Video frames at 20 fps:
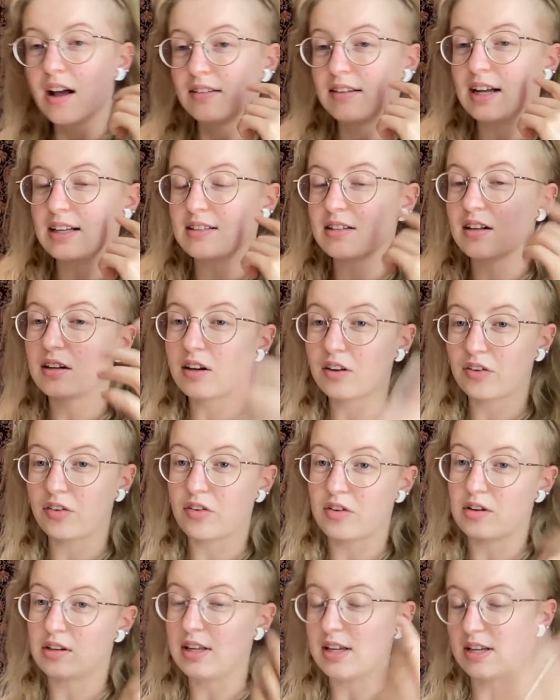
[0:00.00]
that's not
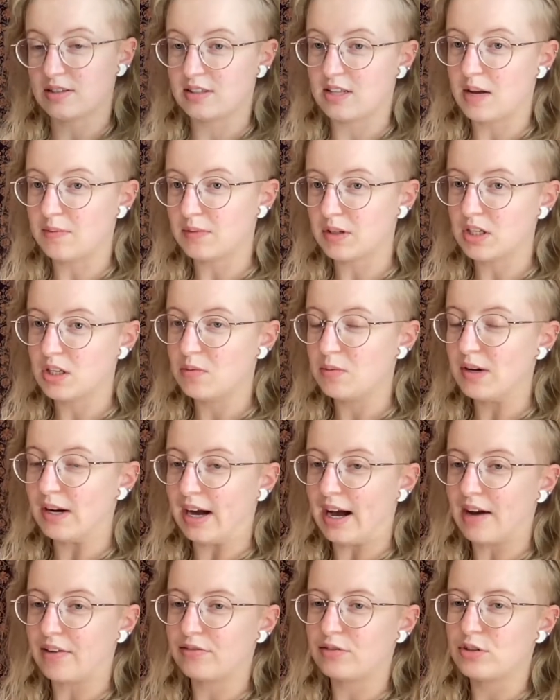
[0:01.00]
necessarily a step that you would
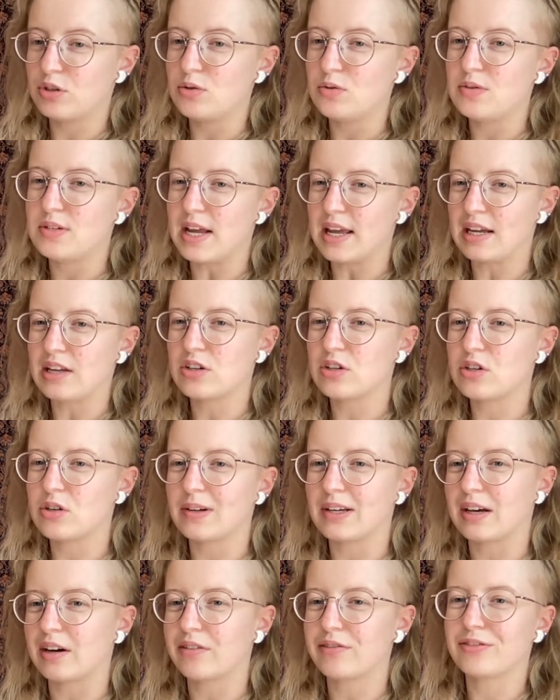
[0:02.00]
have to take into
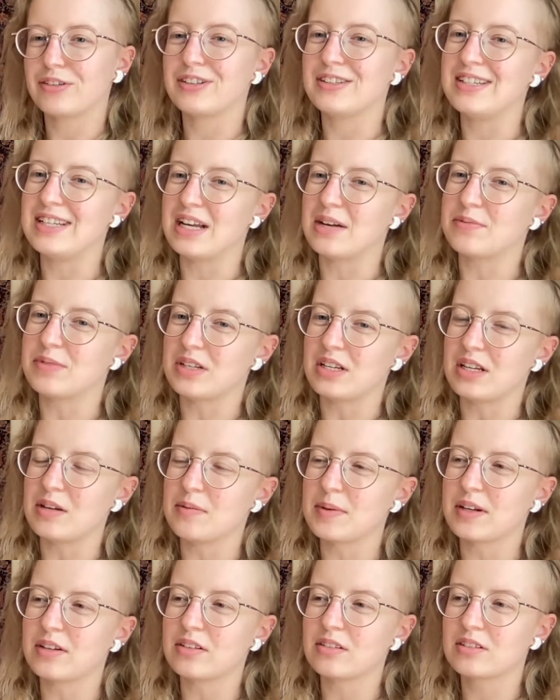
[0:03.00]
account for DMs and
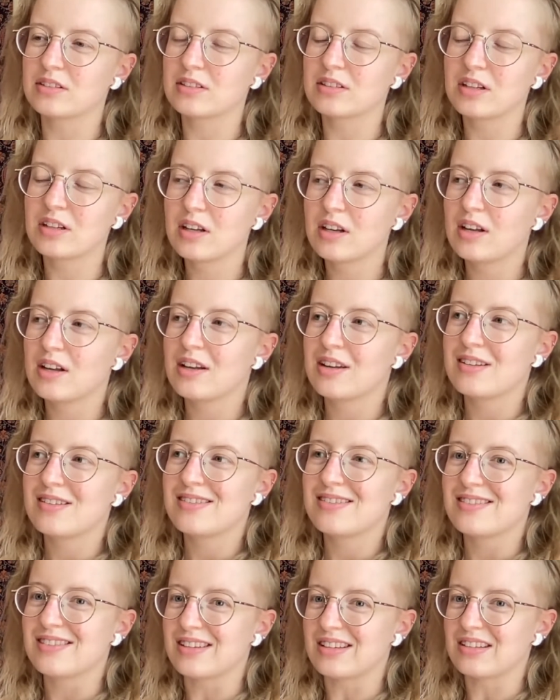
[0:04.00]
emails,
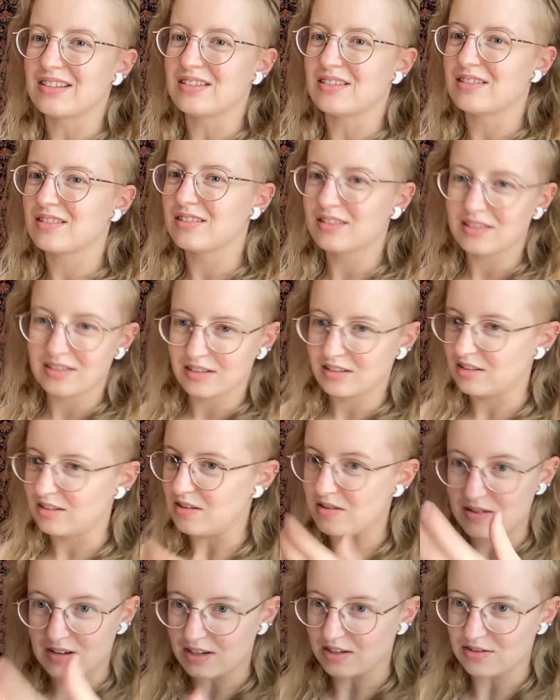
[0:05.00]
since
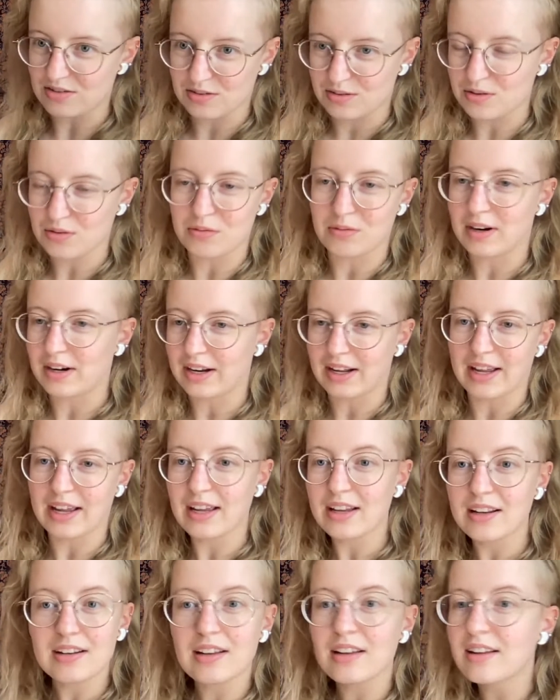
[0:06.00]
you can just go right
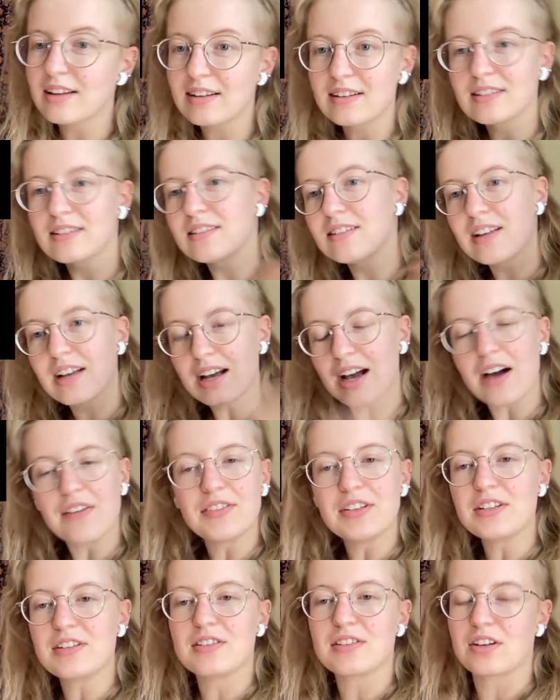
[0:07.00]
ahead and have
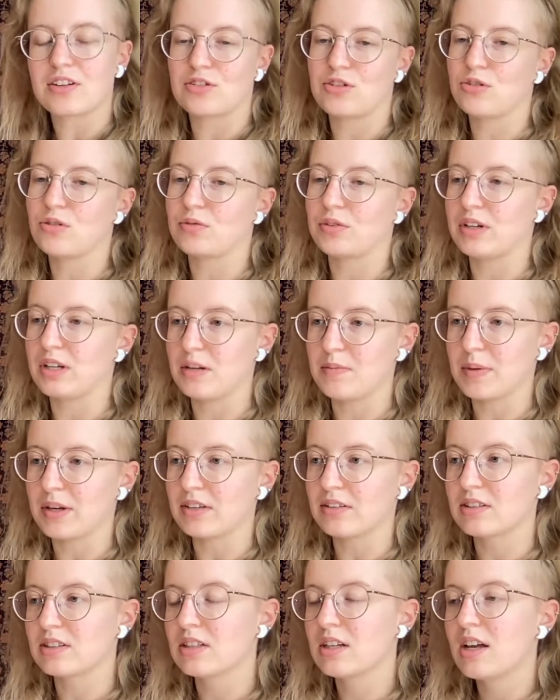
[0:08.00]
the discussion over
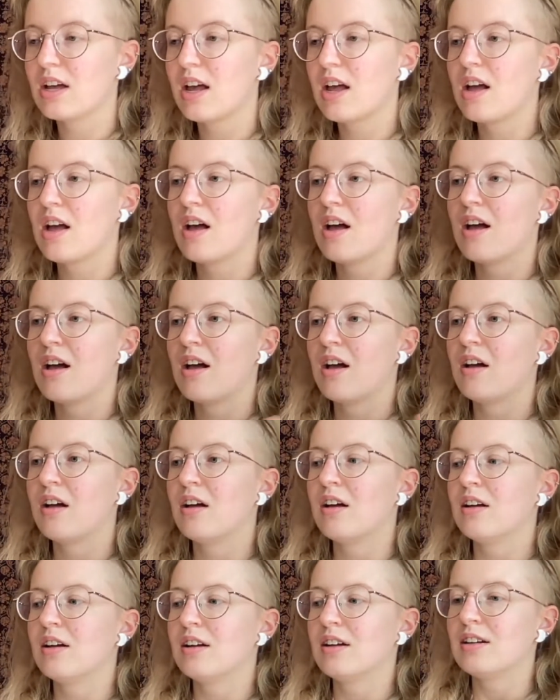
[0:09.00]
emails.
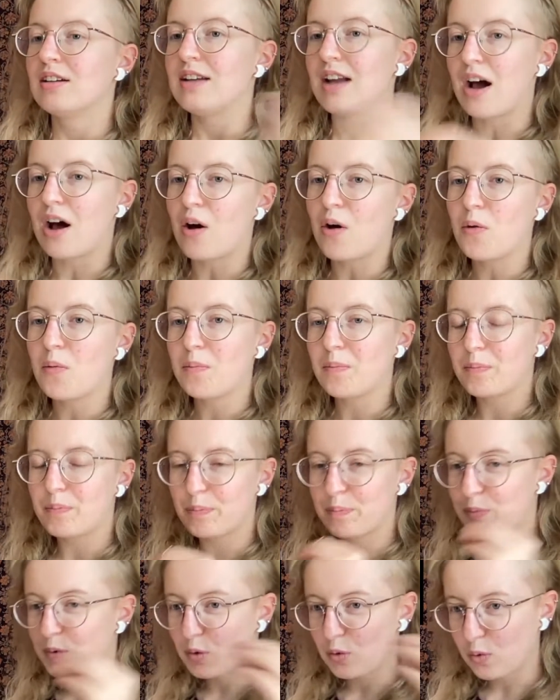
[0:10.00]
Now,
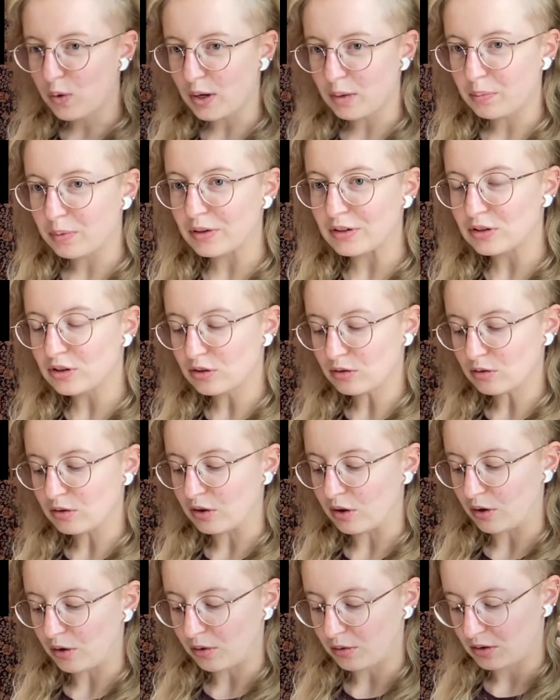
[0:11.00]
quick personal
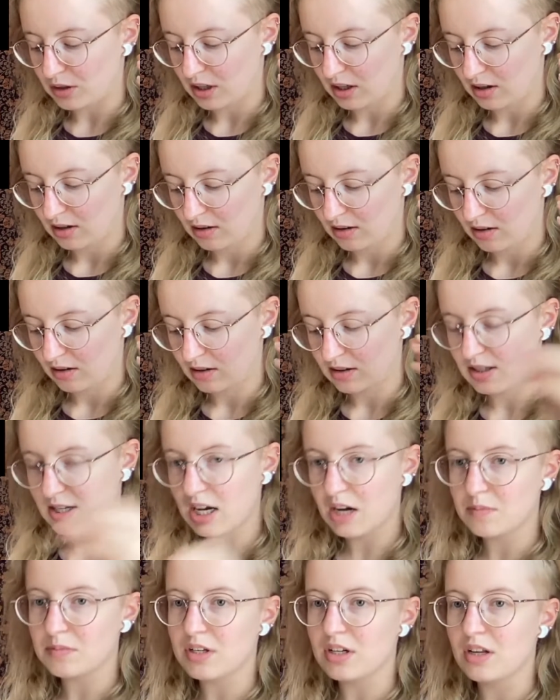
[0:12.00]
note,
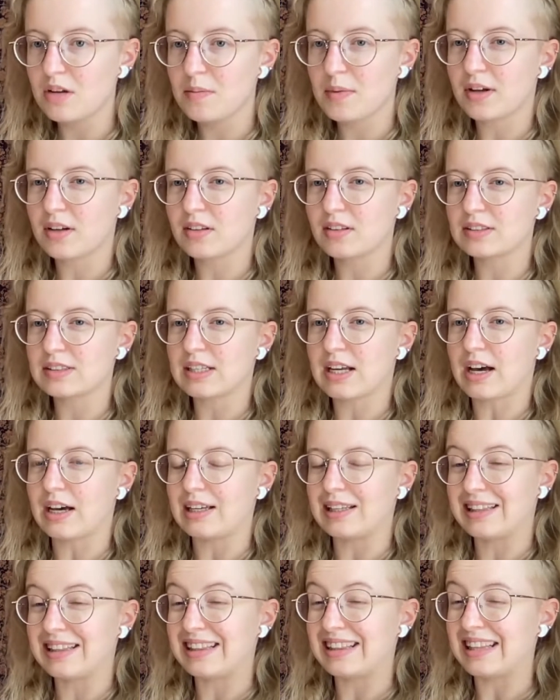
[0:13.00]
DMs and emails,
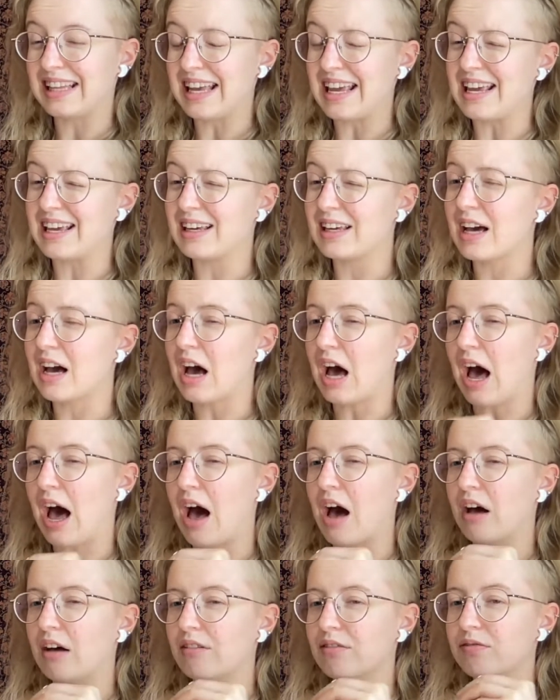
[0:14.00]
I think,
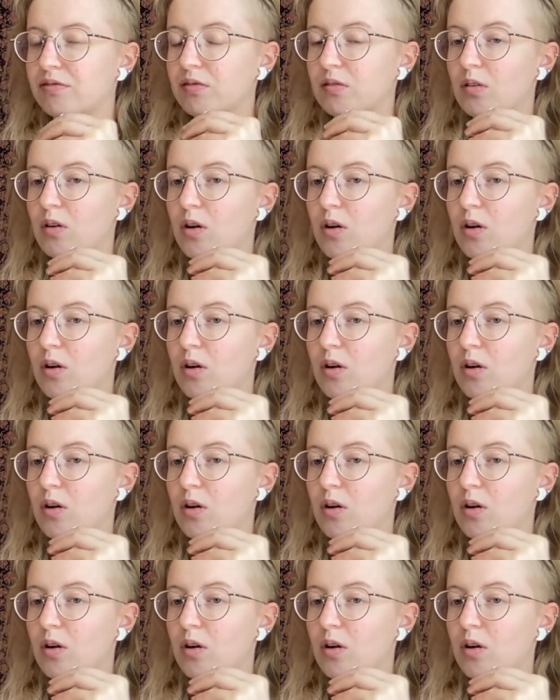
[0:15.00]
have